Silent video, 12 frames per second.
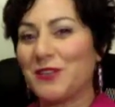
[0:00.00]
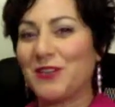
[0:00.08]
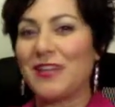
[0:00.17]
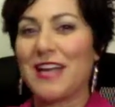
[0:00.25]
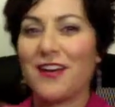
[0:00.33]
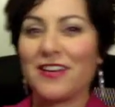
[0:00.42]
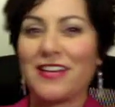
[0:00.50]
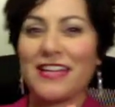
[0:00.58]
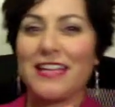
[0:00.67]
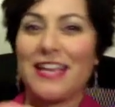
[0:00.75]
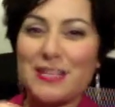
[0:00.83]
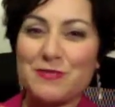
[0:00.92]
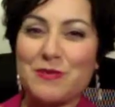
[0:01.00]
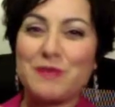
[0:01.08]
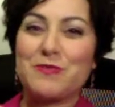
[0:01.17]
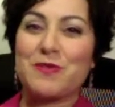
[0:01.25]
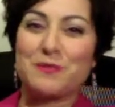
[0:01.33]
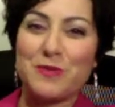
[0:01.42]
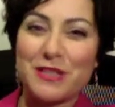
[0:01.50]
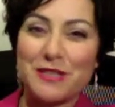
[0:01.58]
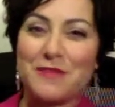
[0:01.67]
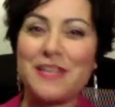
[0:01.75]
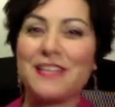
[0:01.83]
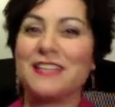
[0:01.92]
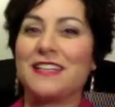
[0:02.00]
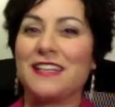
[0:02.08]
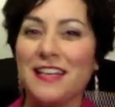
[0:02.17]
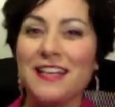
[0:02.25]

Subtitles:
and how to engage people and bring them in and